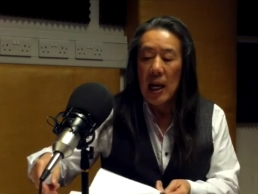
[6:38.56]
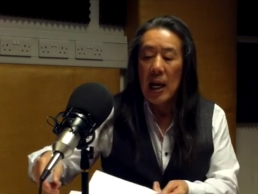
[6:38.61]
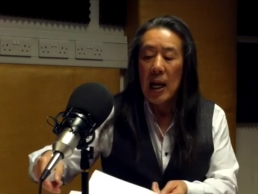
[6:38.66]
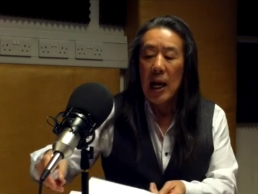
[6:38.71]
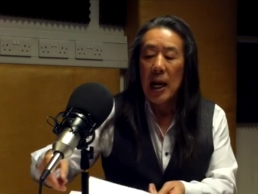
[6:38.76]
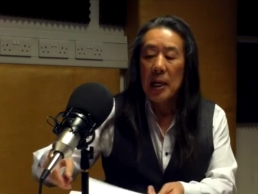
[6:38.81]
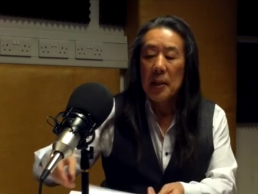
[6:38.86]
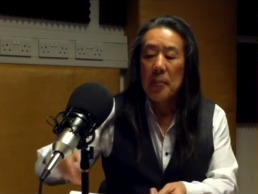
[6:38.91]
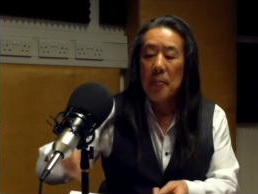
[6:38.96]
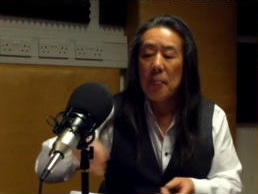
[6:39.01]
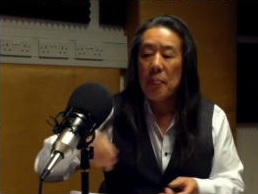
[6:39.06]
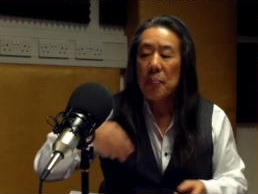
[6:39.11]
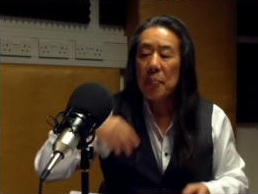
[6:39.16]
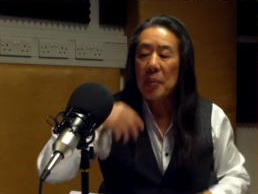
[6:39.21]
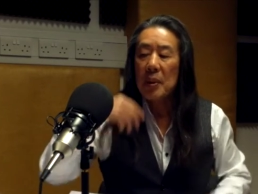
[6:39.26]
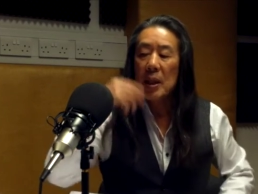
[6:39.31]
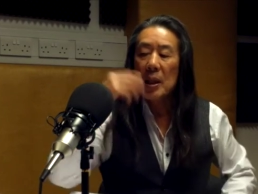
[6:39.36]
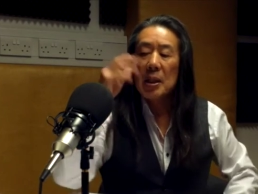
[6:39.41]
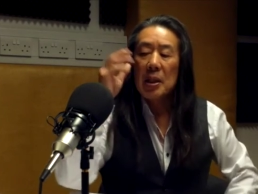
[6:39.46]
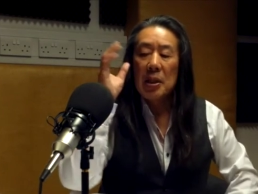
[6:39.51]
And
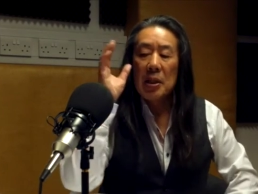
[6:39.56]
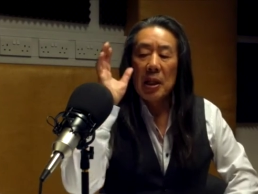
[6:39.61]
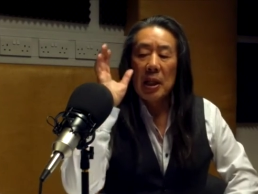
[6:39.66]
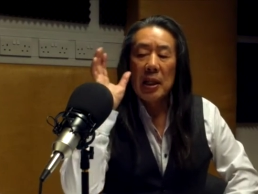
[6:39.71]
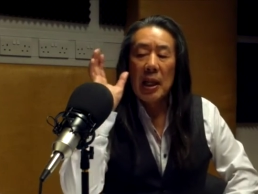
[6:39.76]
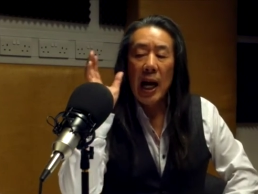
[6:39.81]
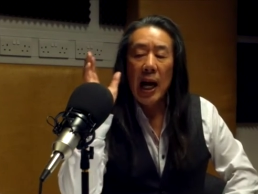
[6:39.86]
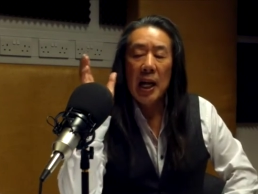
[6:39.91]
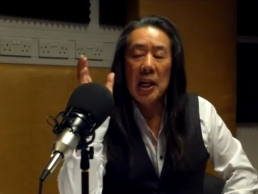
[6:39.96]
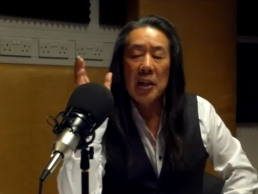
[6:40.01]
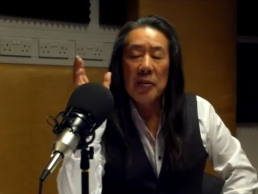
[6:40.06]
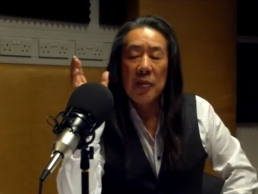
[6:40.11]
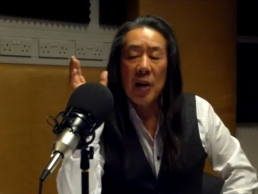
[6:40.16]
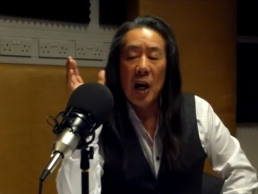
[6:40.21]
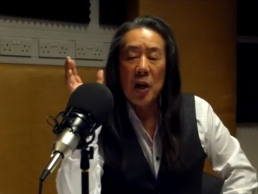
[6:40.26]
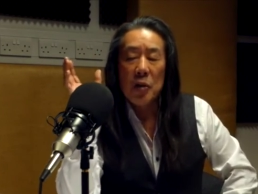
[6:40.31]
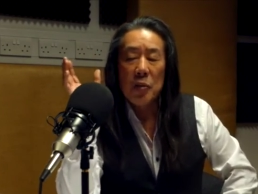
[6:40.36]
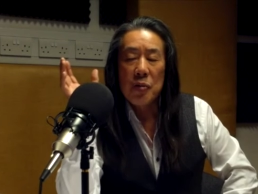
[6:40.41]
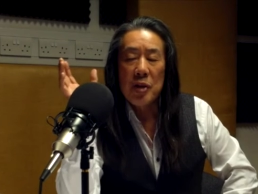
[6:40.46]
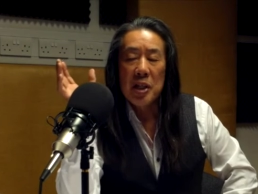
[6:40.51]
the kind of
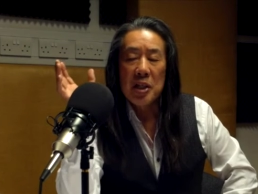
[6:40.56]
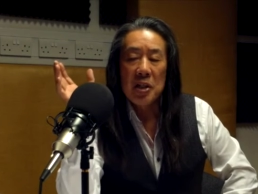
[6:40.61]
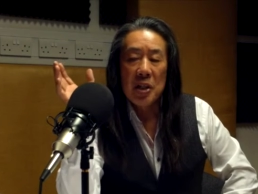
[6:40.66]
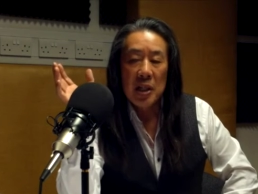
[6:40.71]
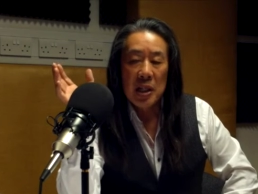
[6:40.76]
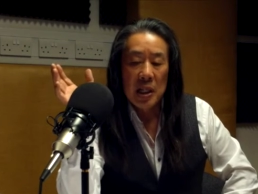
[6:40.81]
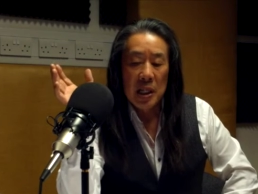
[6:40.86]
outreach that